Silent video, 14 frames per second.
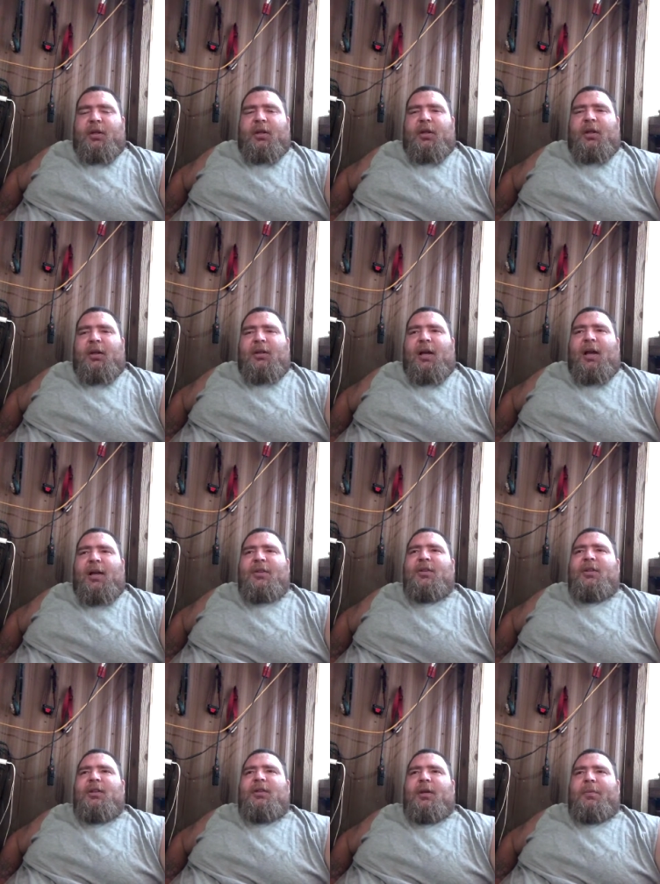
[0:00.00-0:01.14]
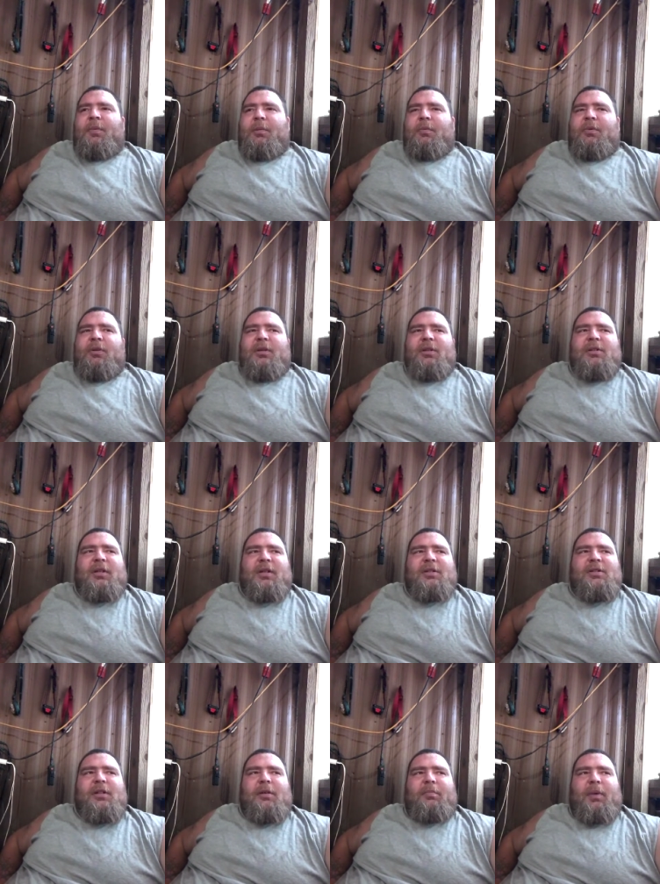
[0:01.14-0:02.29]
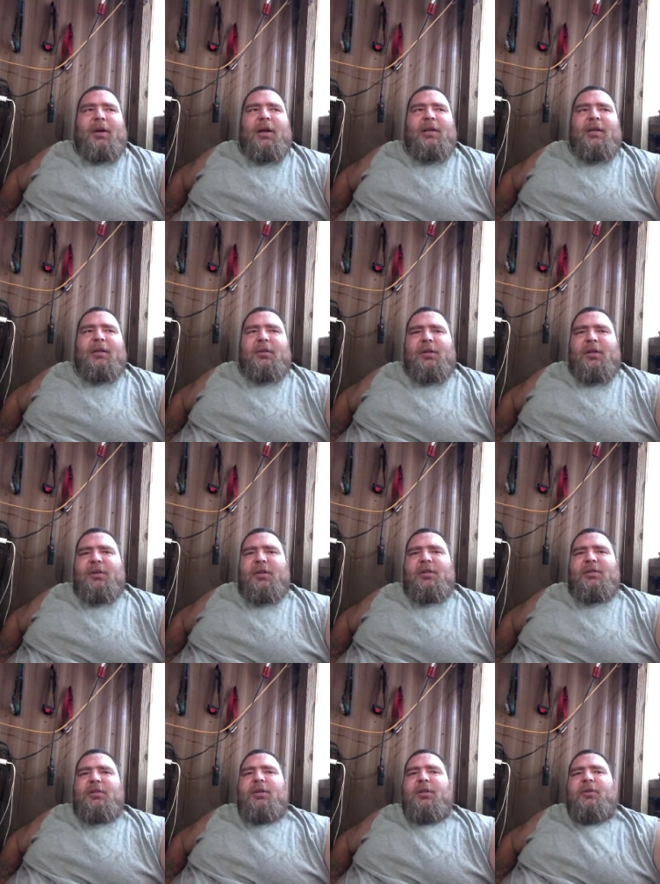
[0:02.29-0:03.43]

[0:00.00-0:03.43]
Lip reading: And I think that people need to take a step back and look at this.